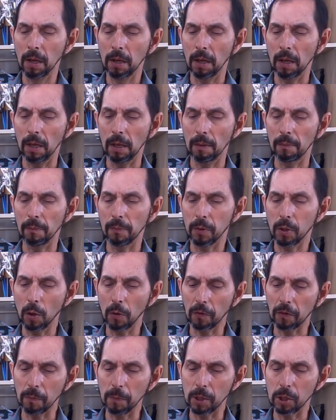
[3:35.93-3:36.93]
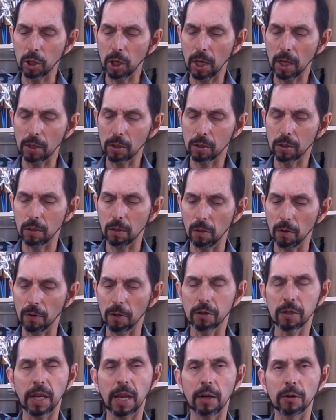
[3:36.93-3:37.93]
Those can be changed. They're
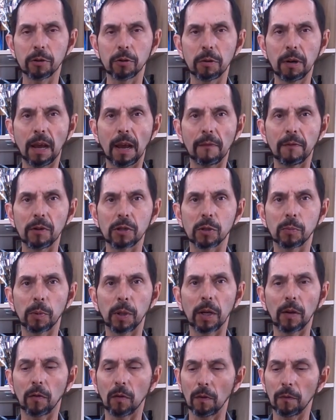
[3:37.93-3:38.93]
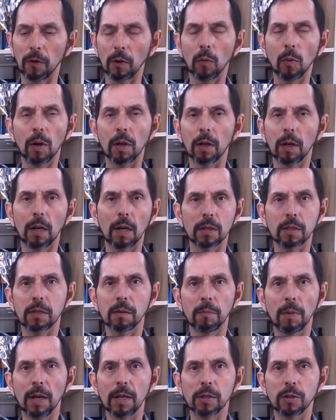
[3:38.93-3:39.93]
standard 2.5-inch springs, so if you want to
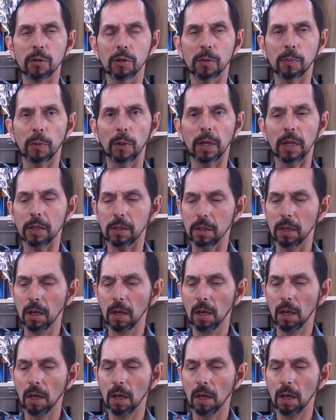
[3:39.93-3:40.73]
customize your springs,